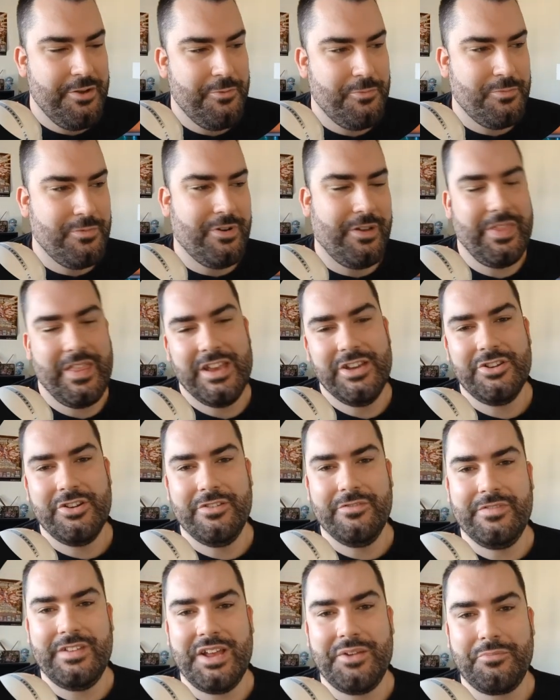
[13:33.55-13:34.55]
What they should
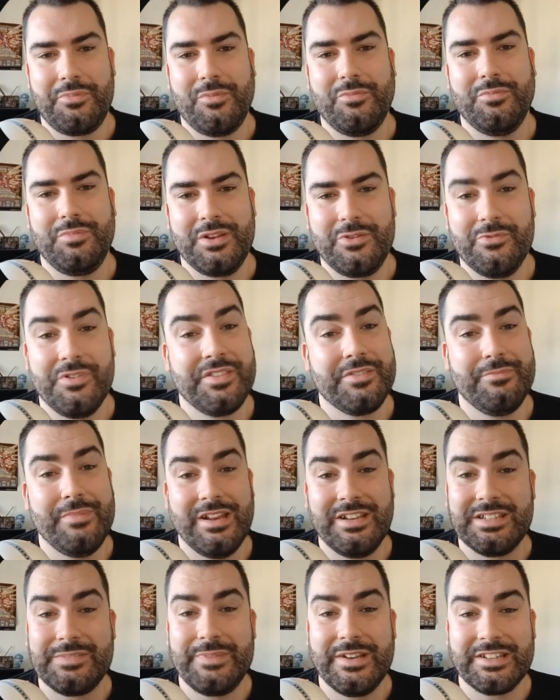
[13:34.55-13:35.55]
have done probably with
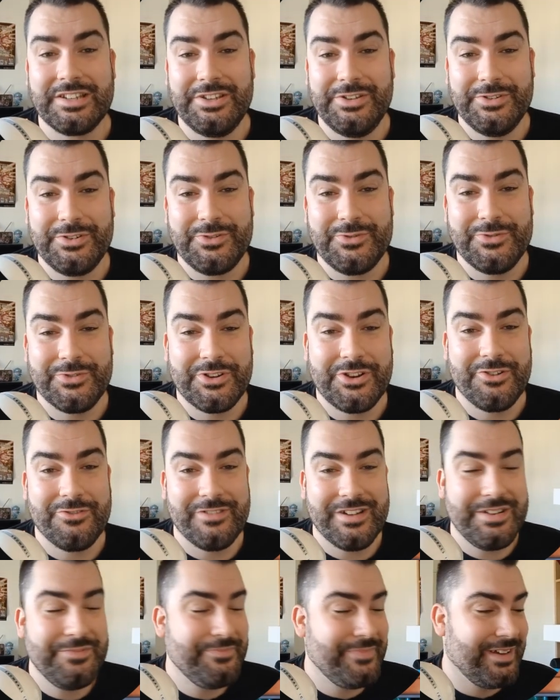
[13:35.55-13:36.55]
Magispector Unicorn
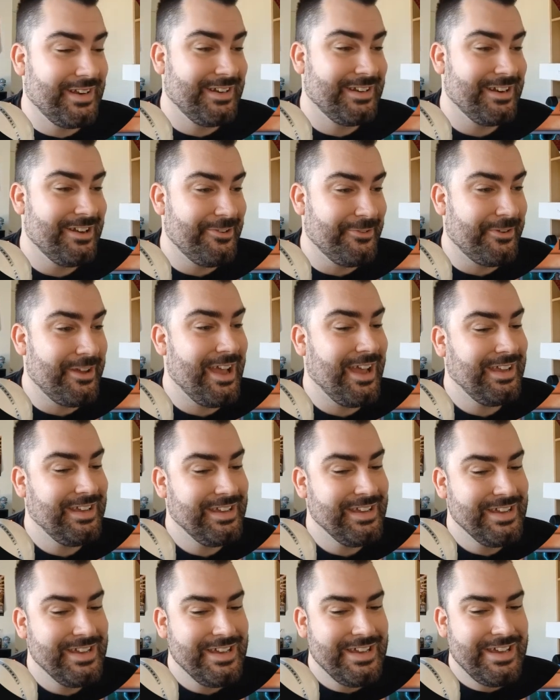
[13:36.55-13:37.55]
Corinne, but okay.
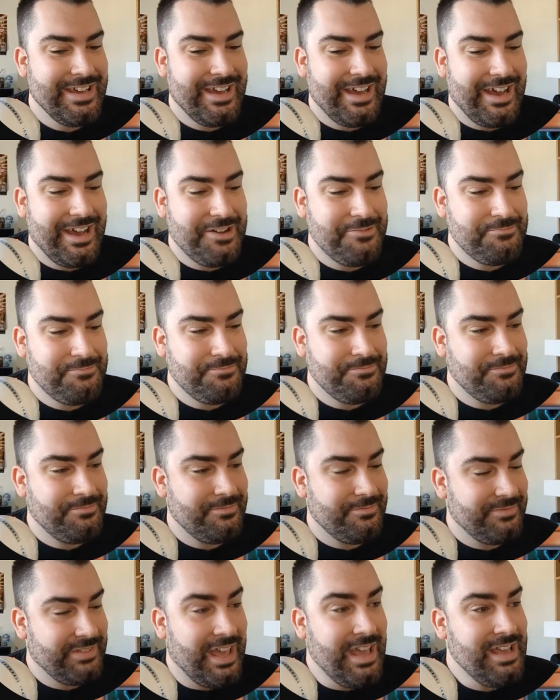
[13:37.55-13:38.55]

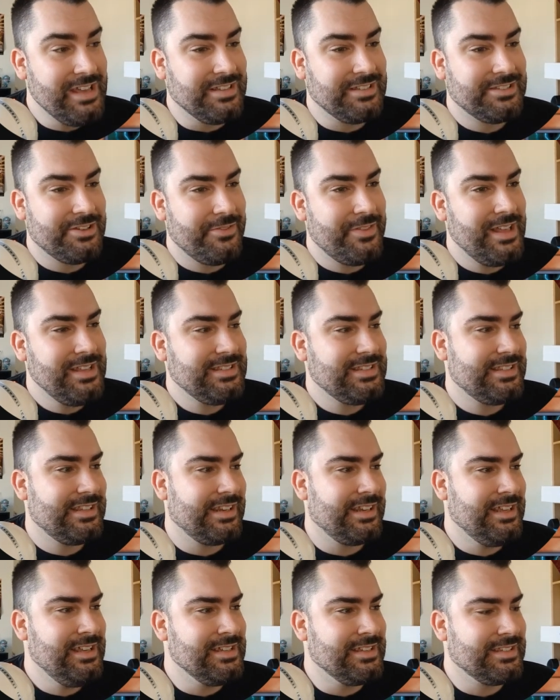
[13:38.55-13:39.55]
Yeah, so that's the
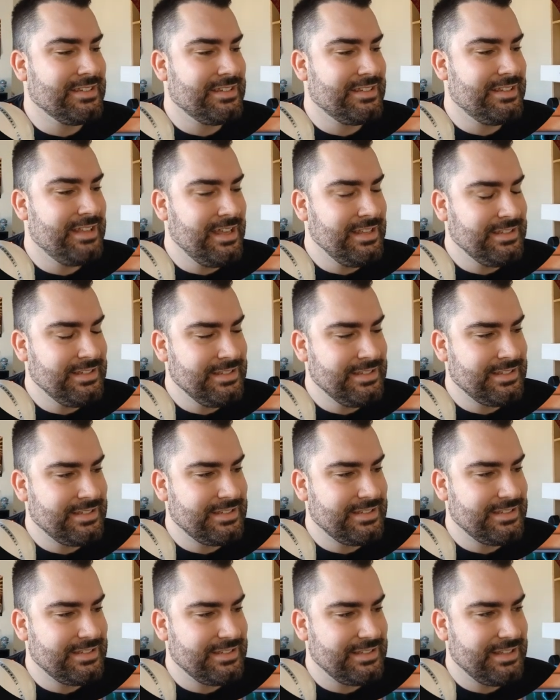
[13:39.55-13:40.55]
list. That
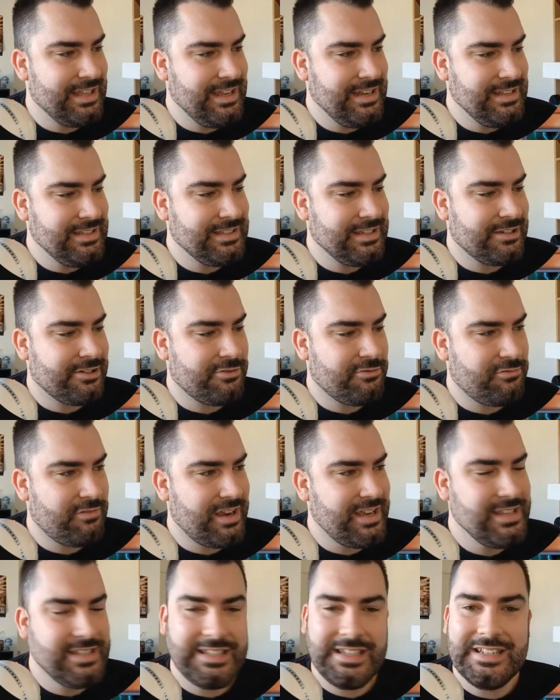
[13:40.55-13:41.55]
is a
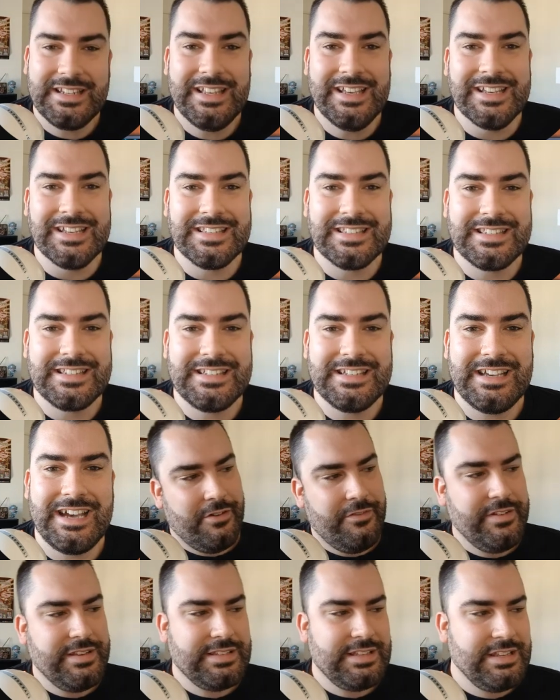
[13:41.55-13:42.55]
crazy list.
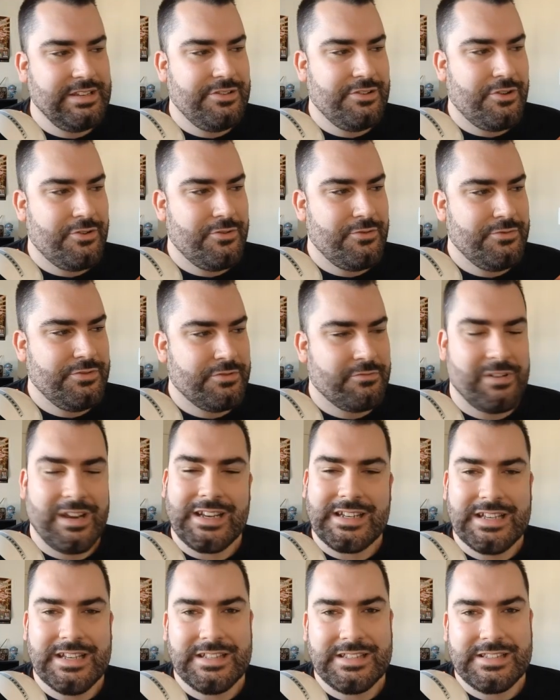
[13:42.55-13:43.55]
Obviously no
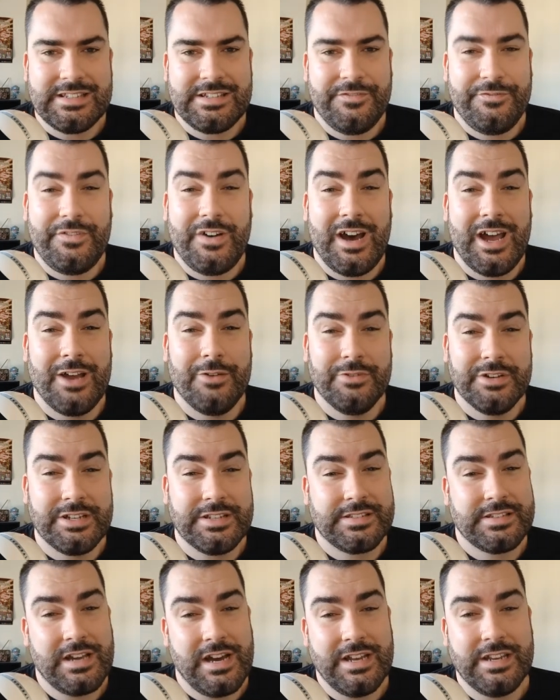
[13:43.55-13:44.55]
direct hits to Fire, which
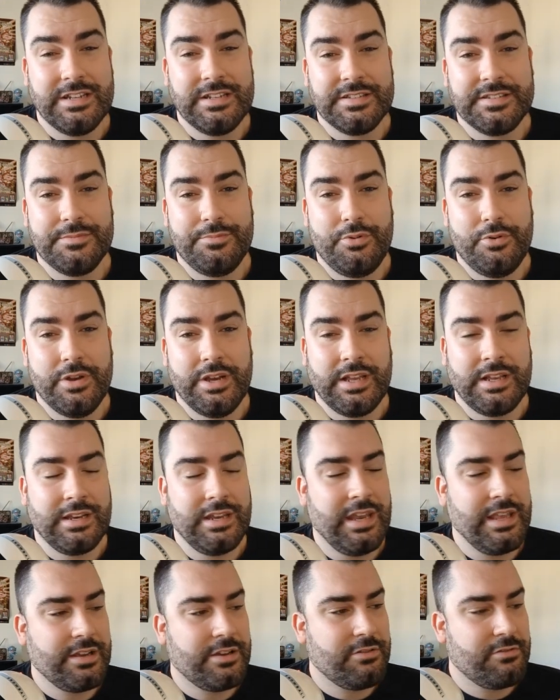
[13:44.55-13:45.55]
is kind of disappointing.
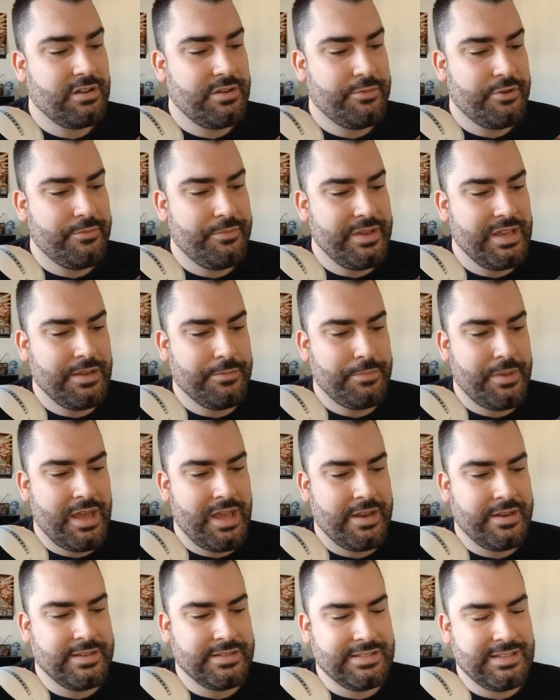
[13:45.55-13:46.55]
Link Karibo being
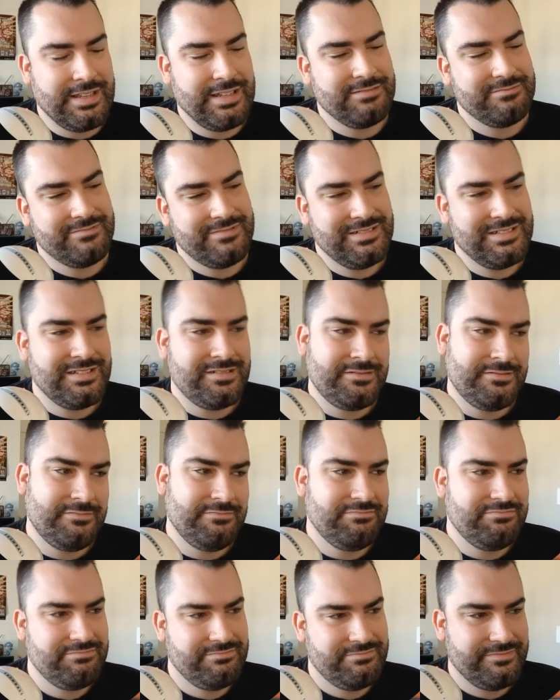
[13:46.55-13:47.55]
banned is like, well,
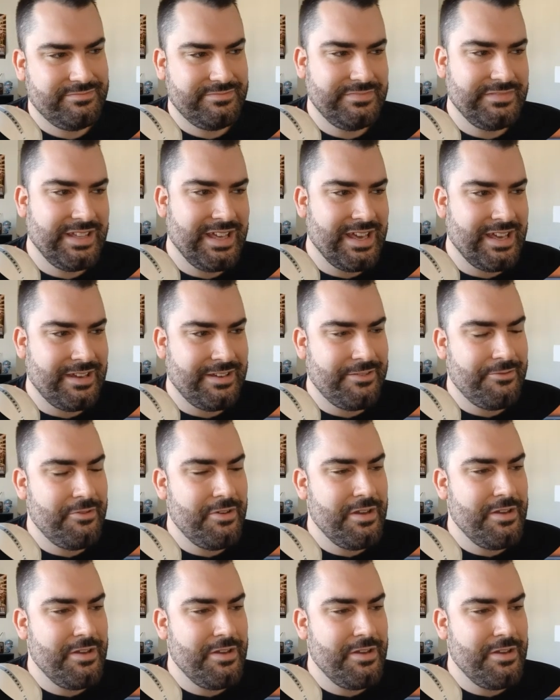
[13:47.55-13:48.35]
yeah.